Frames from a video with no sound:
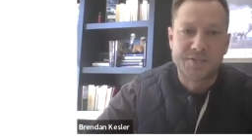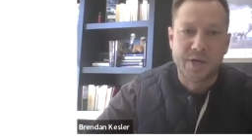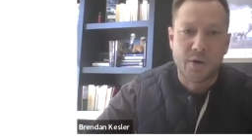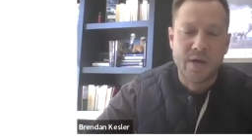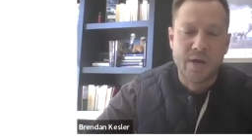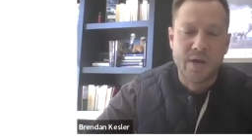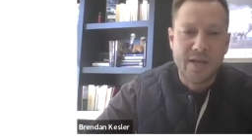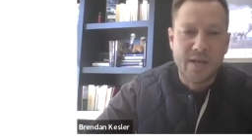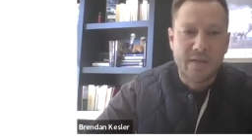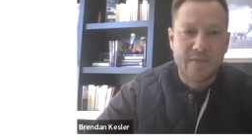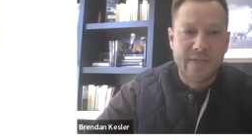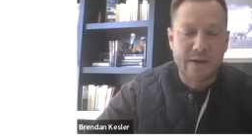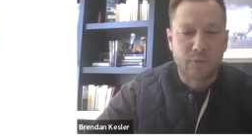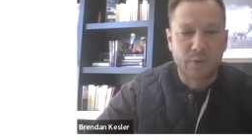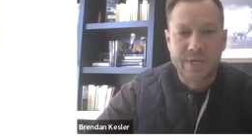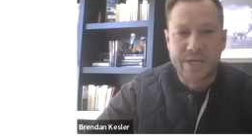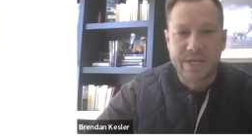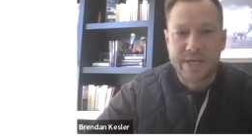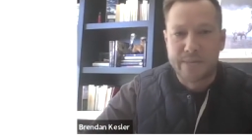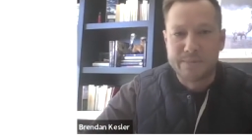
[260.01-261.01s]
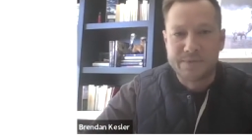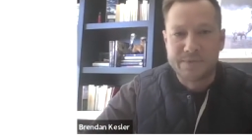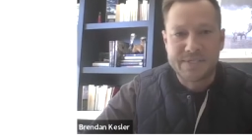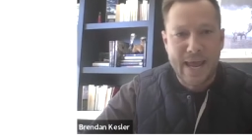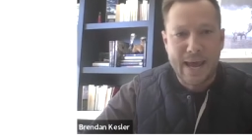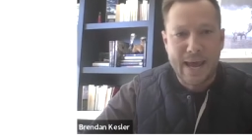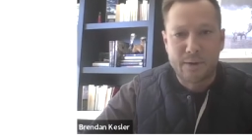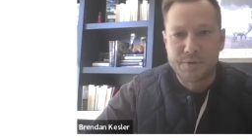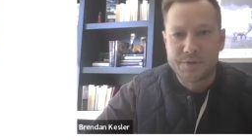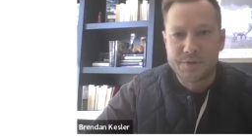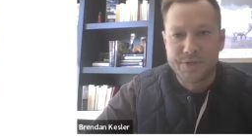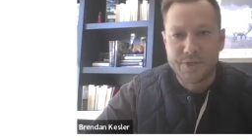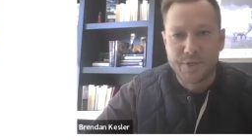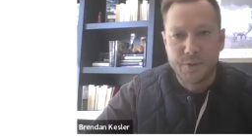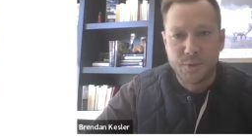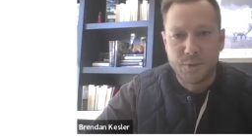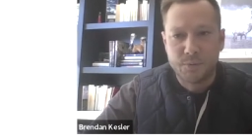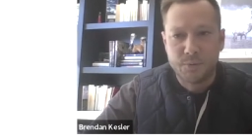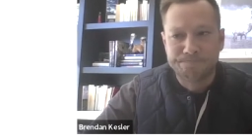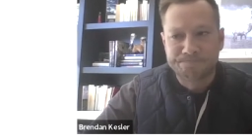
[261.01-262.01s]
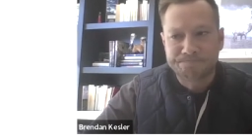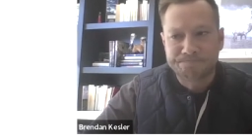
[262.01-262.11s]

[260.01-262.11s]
So that really comes down to